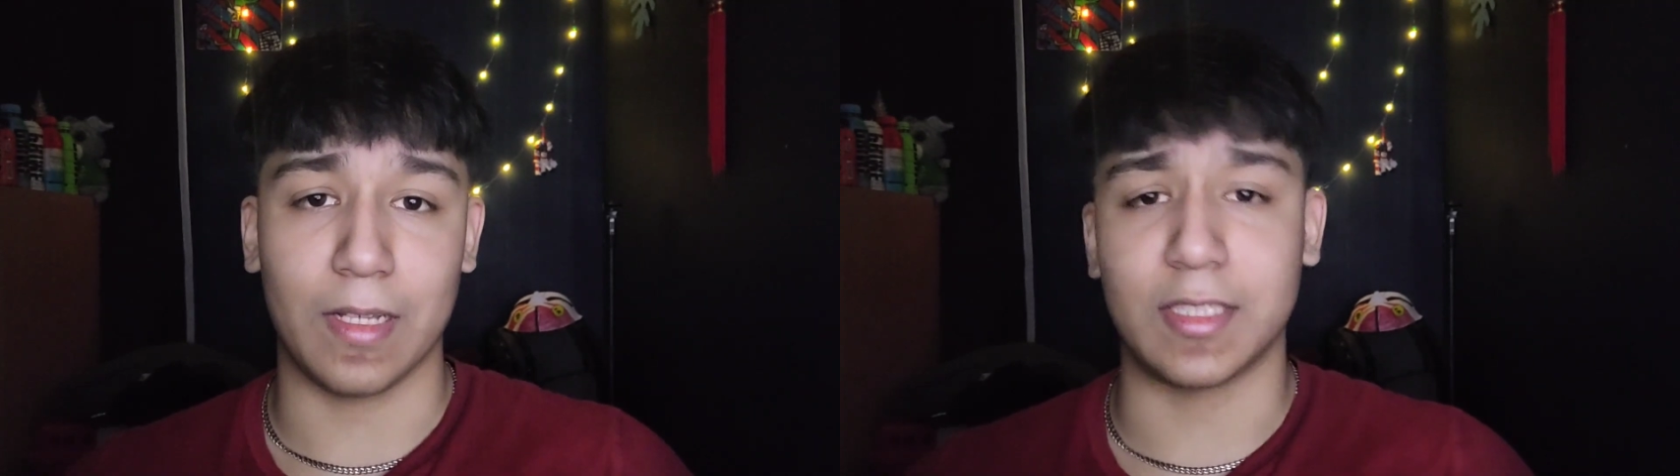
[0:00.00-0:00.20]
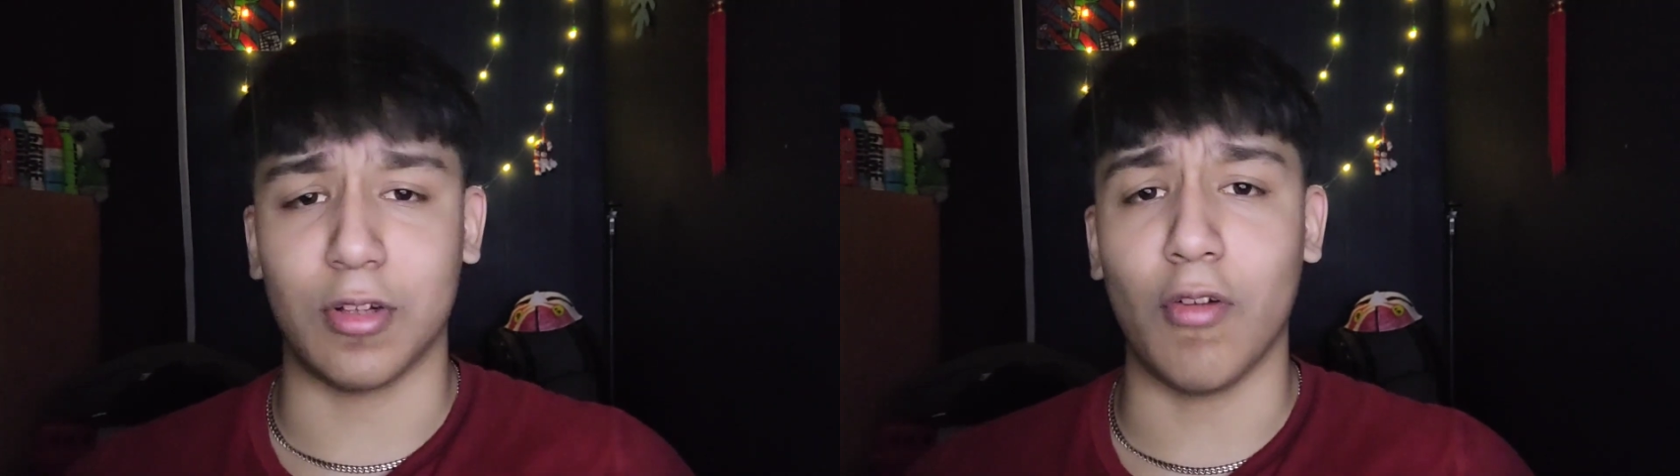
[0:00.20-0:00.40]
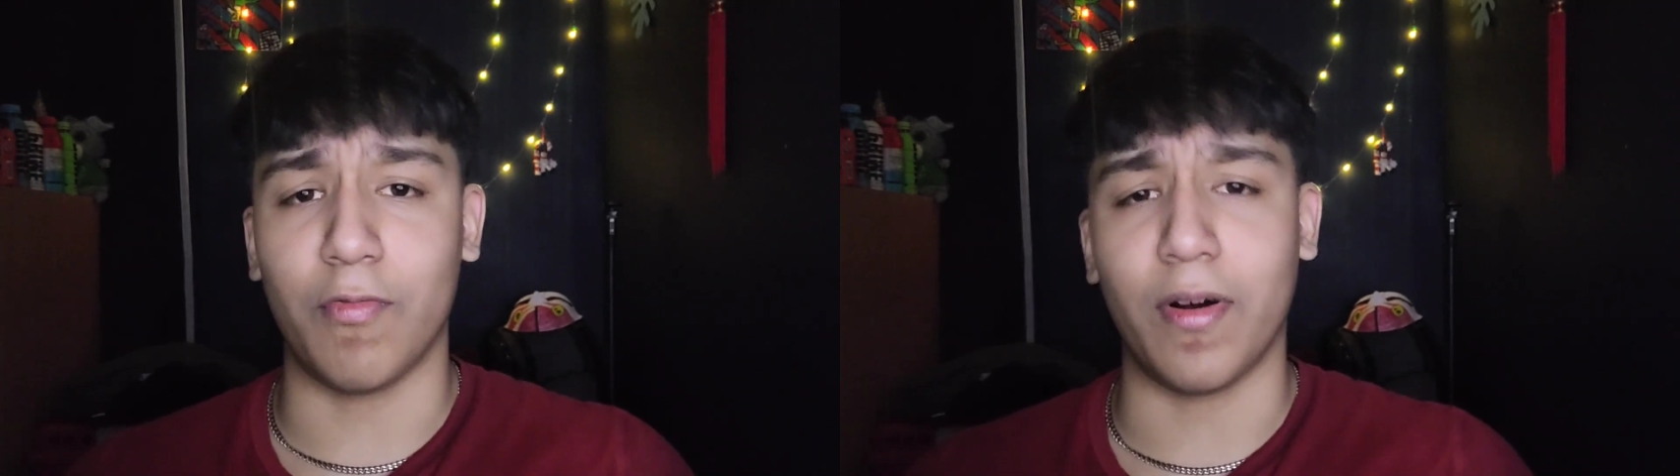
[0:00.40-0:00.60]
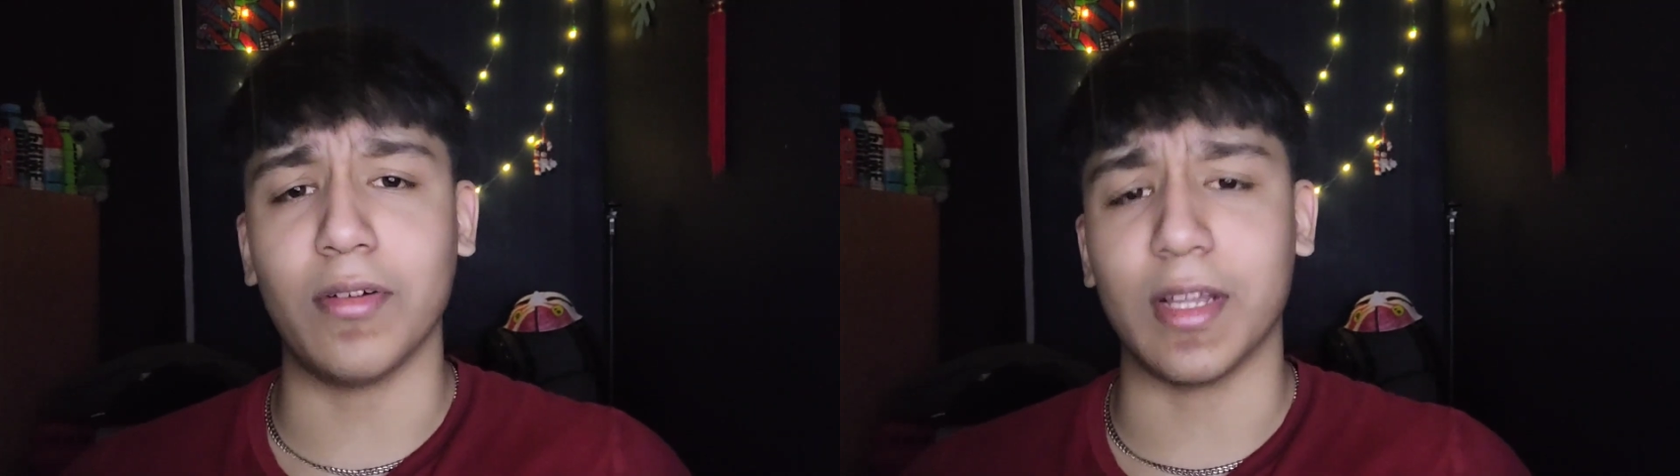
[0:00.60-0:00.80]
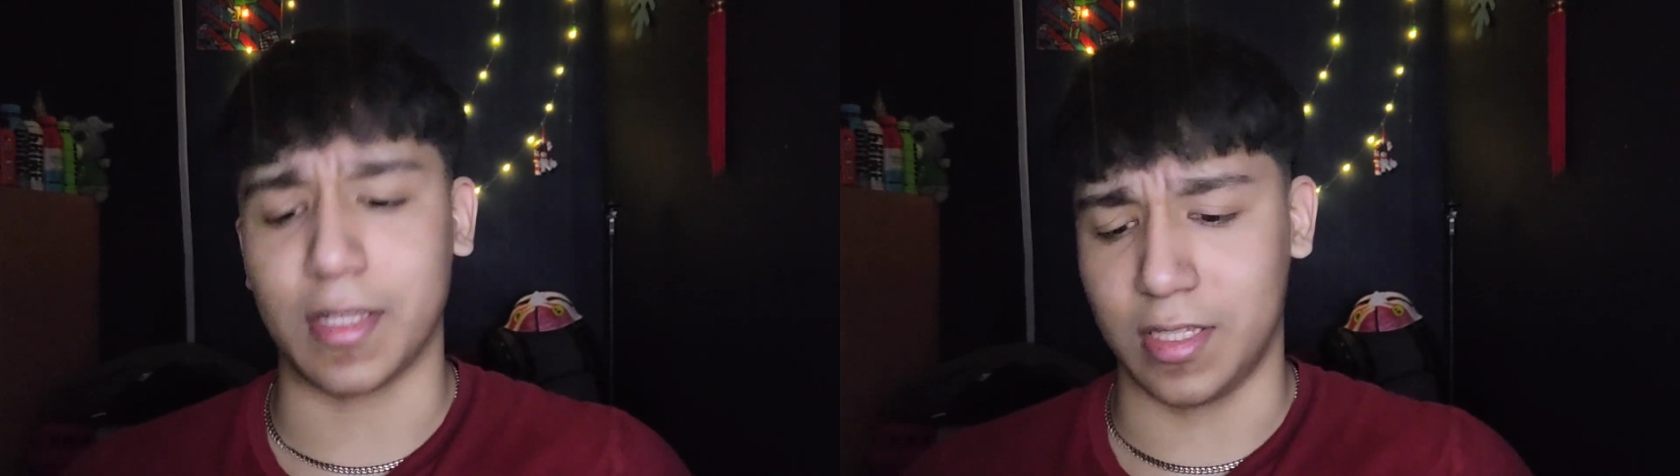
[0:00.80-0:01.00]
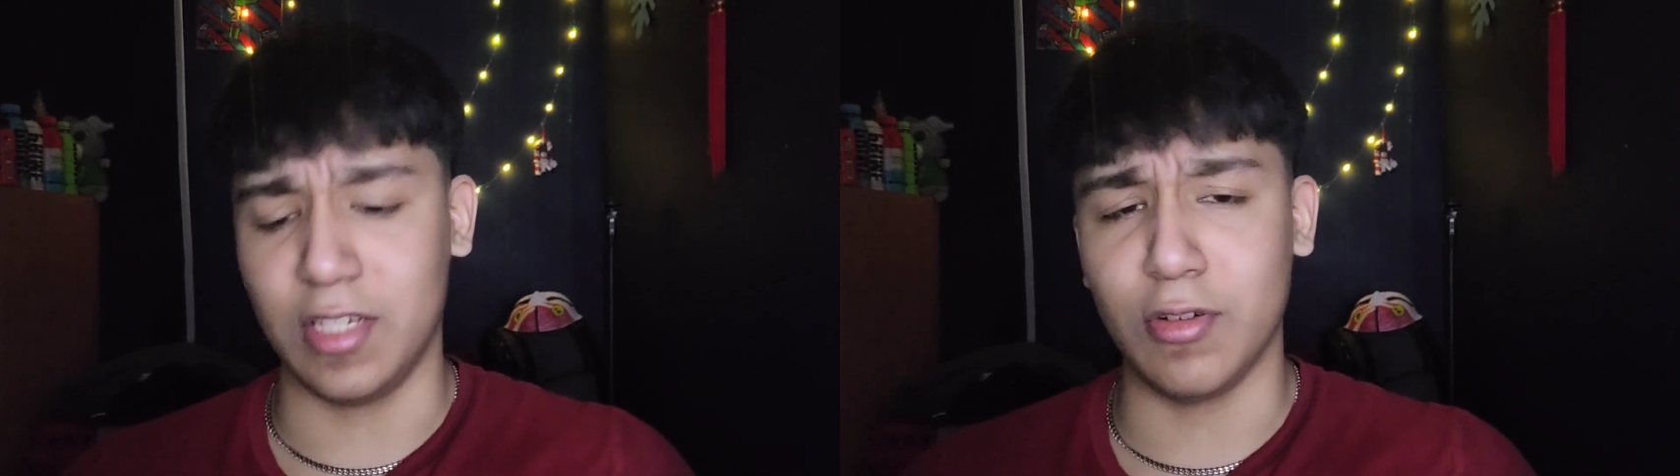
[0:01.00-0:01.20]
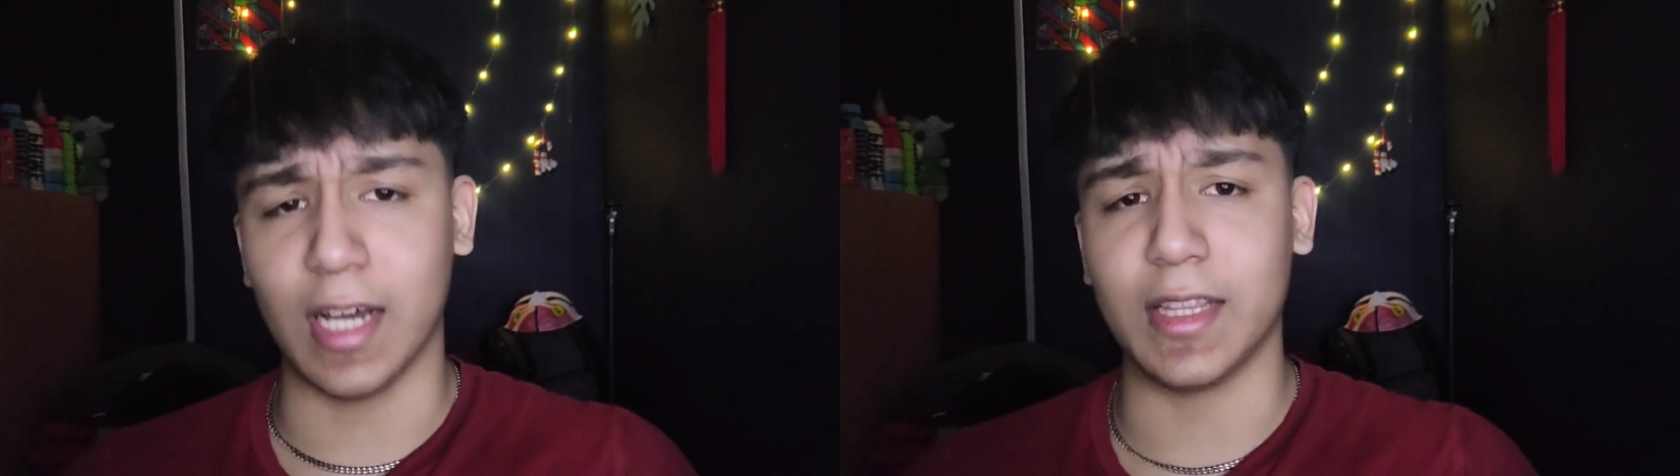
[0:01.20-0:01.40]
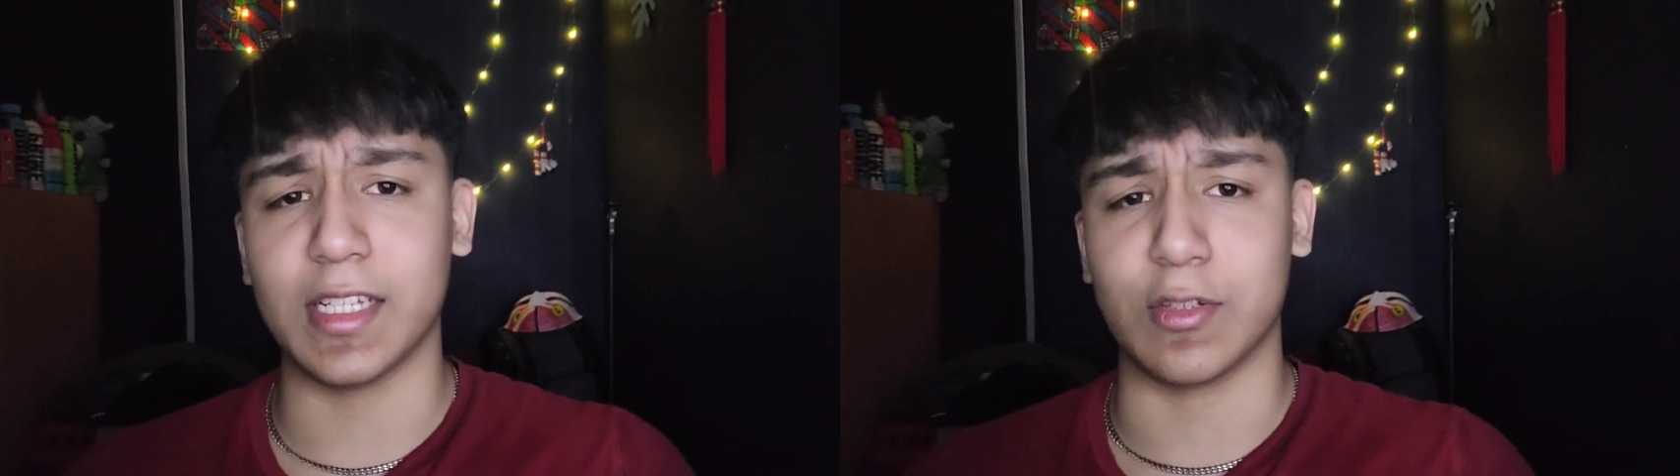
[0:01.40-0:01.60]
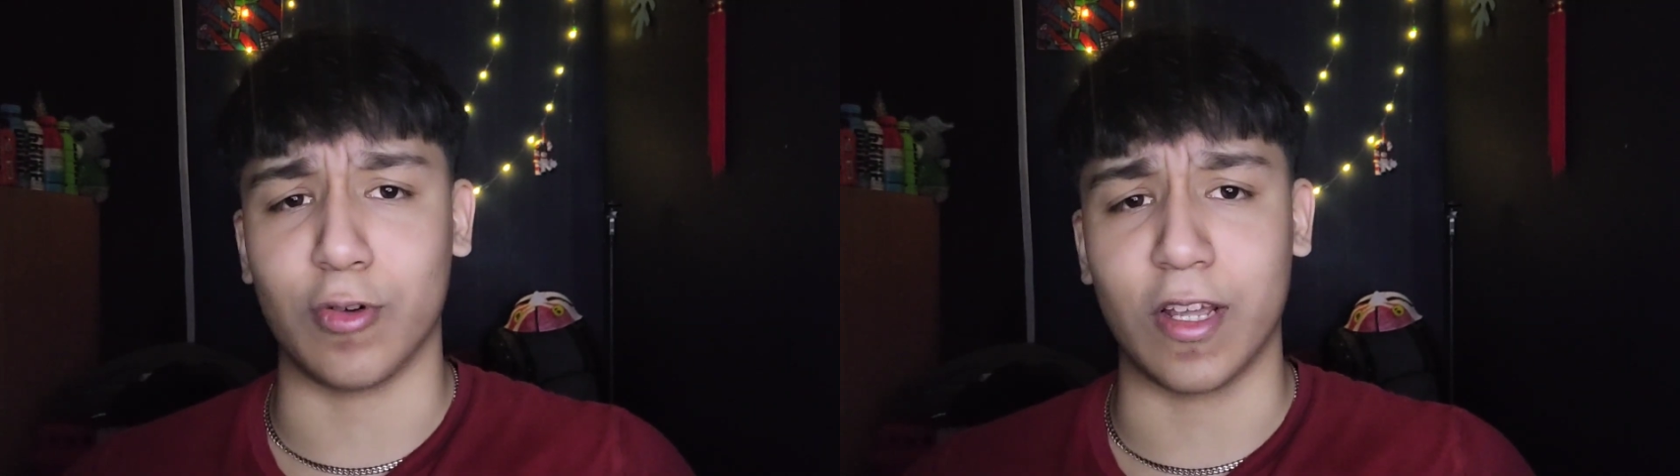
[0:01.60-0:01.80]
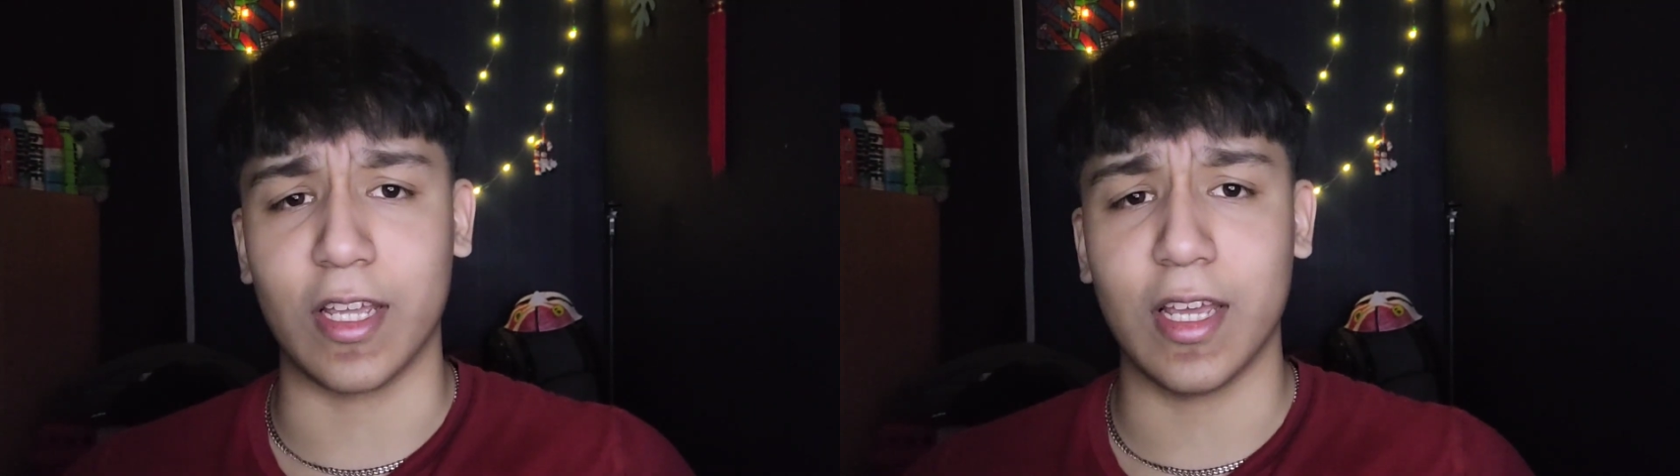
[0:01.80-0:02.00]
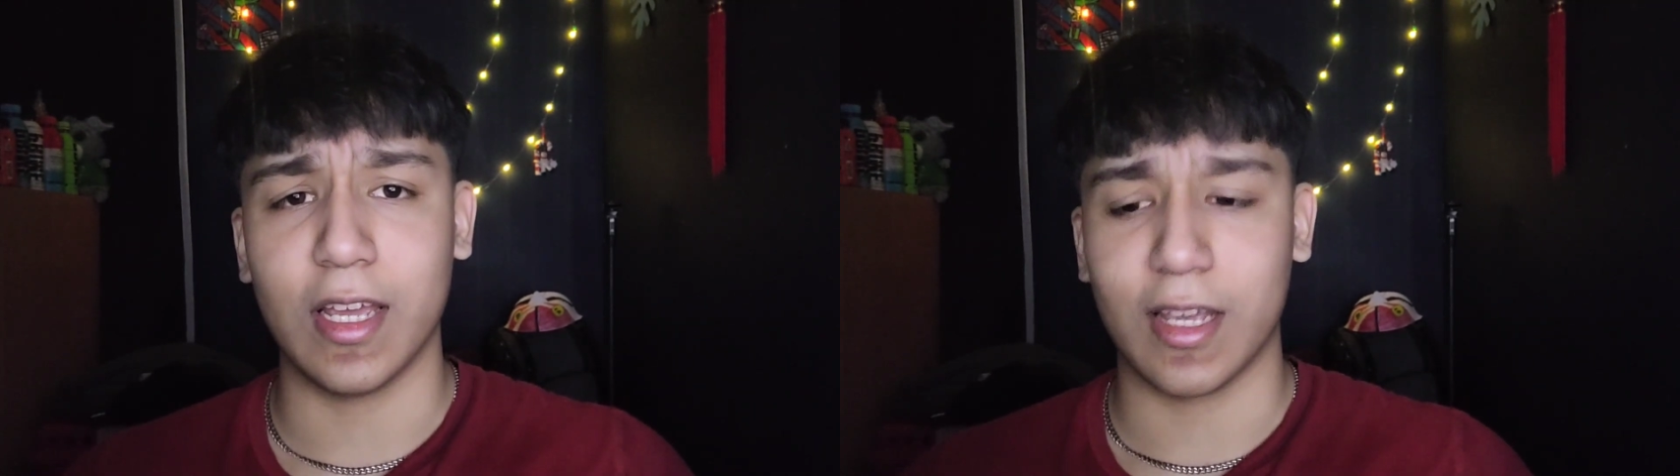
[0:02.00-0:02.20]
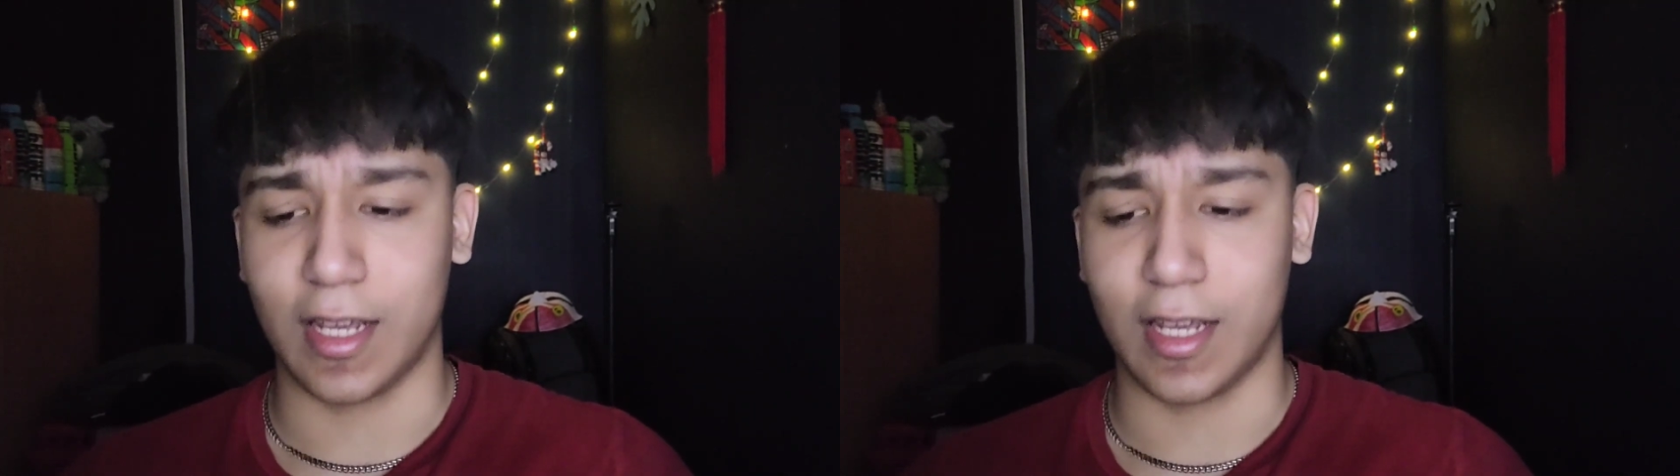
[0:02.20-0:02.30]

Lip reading: It's your fault that you got this way.